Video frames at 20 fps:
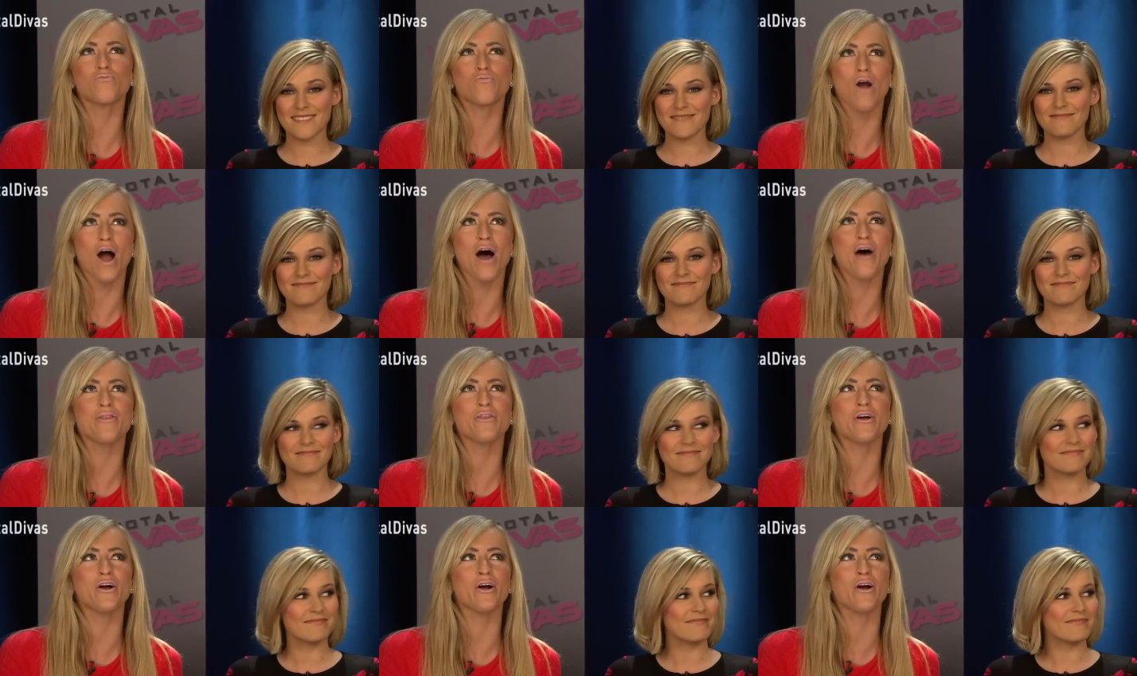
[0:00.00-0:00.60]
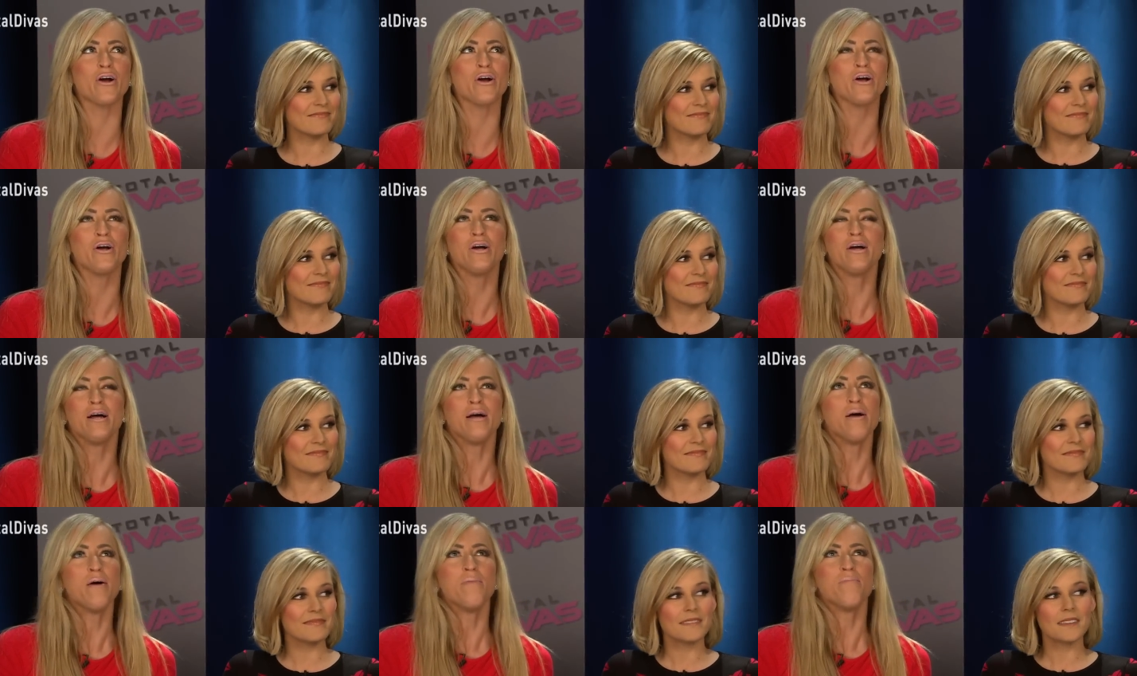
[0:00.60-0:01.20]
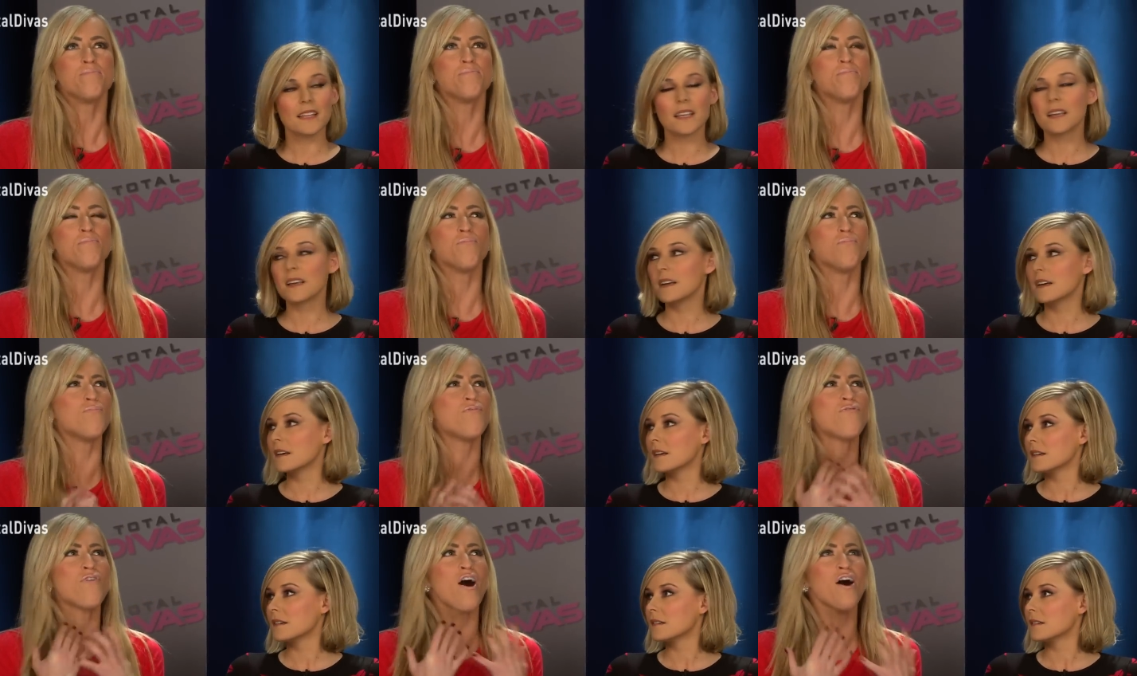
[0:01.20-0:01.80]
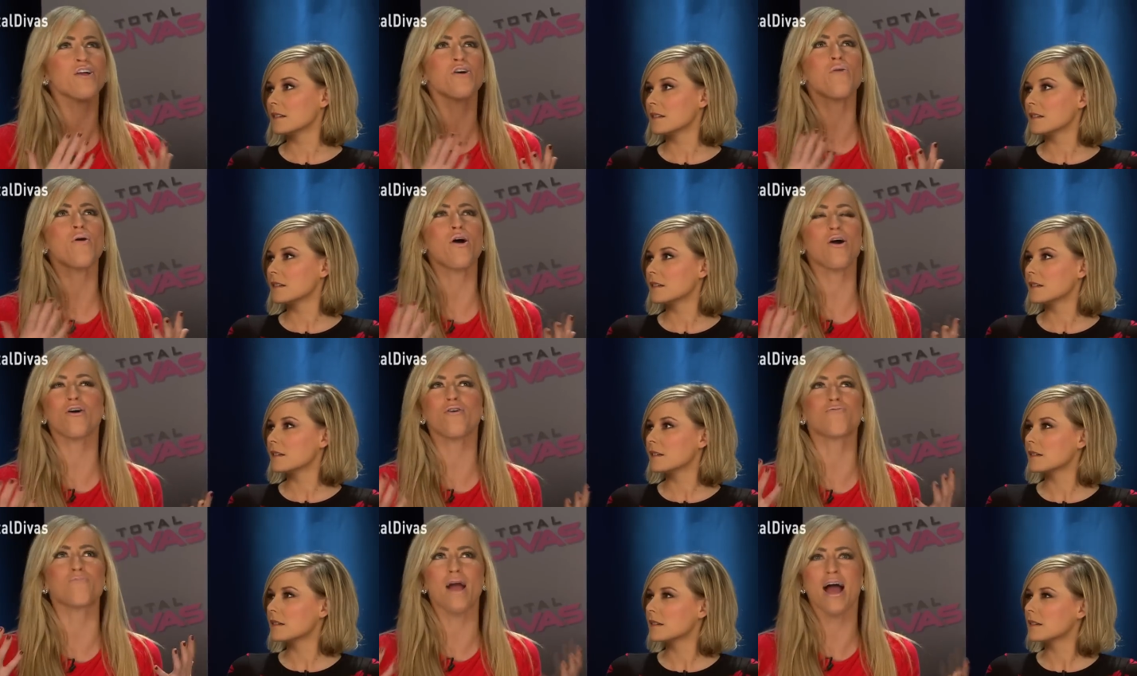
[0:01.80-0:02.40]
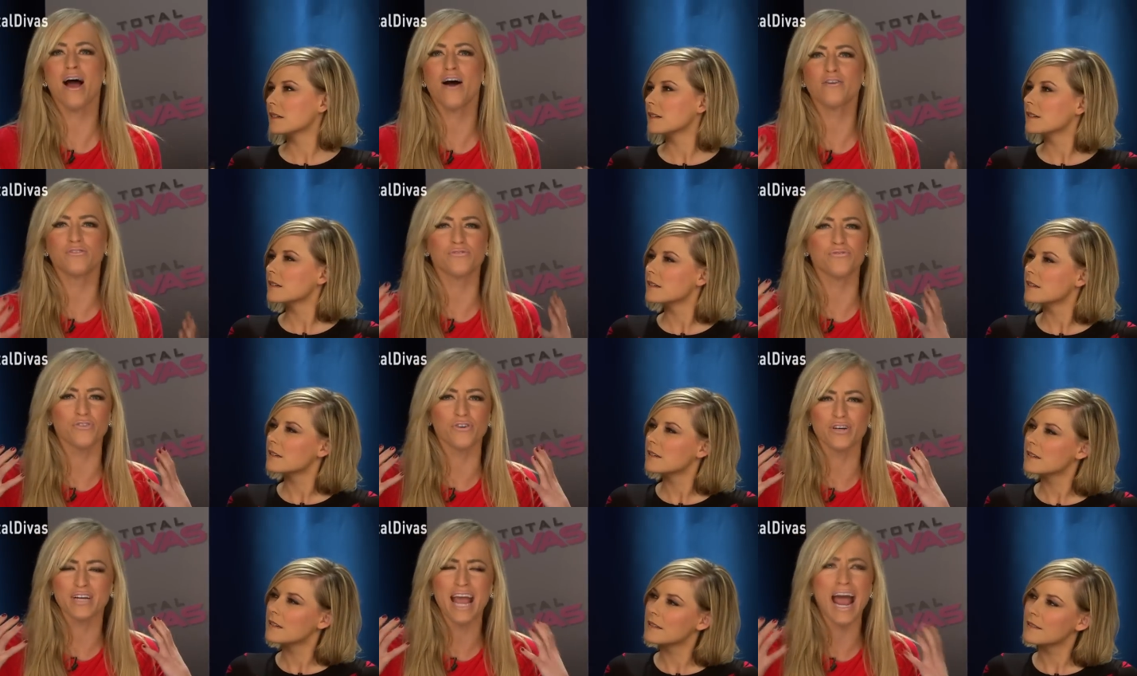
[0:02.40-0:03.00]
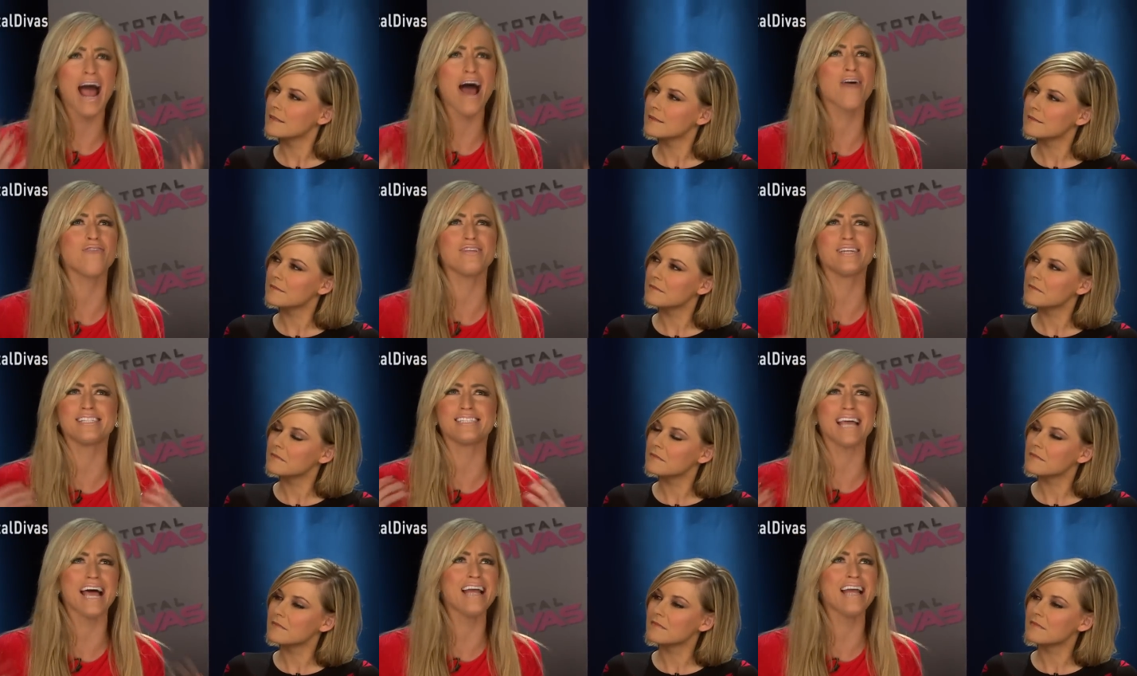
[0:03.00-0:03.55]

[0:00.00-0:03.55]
Speaker 1: rather follow her around for countless,